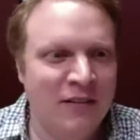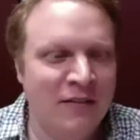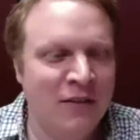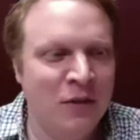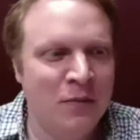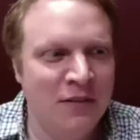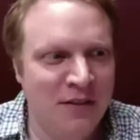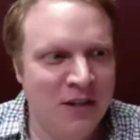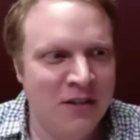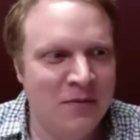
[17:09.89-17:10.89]
a film in the
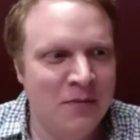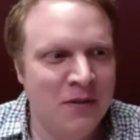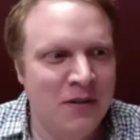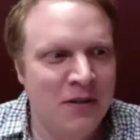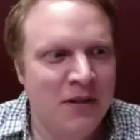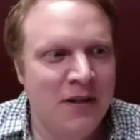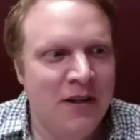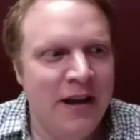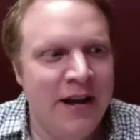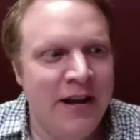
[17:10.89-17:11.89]
film. But